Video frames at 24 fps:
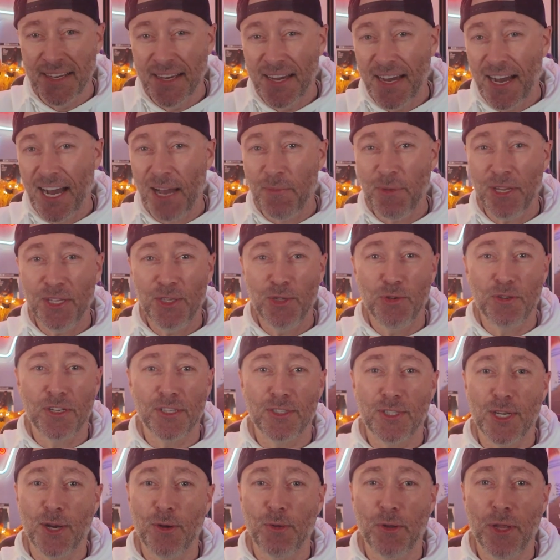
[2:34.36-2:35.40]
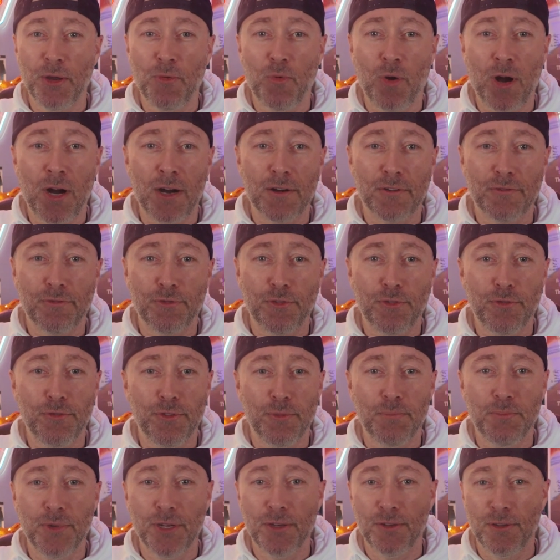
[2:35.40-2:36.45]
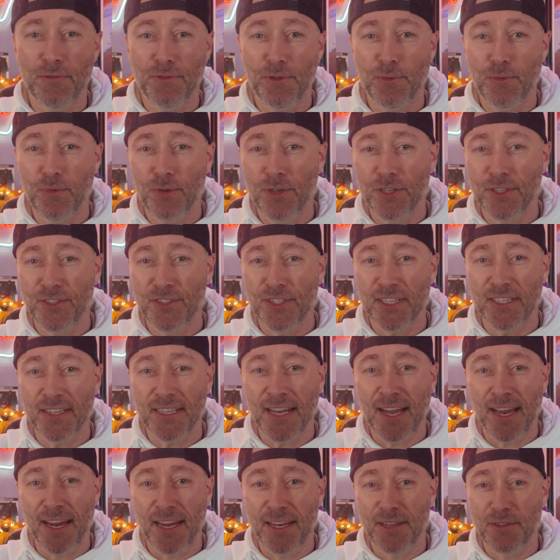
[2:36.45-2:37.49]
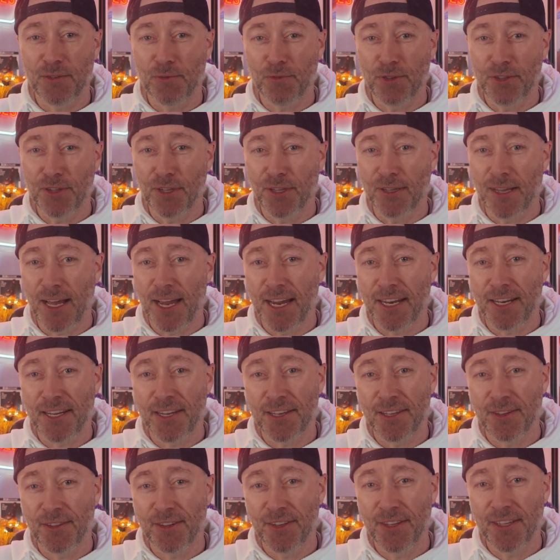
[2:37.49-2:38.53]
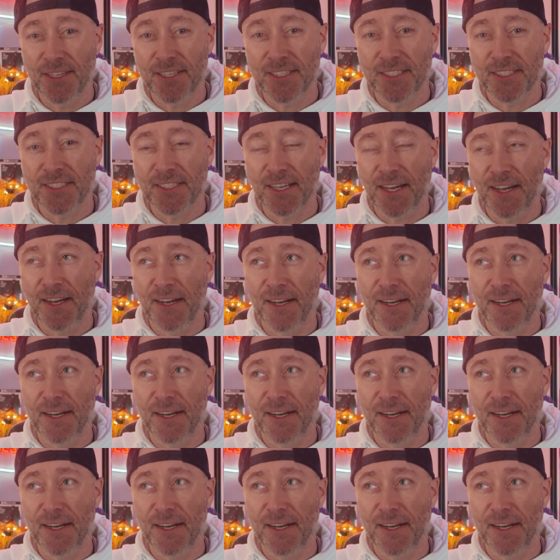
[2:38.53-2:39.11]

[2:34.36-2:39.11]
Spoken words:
I mean, you could totally walk through the middle of the woods at night with the lighting in this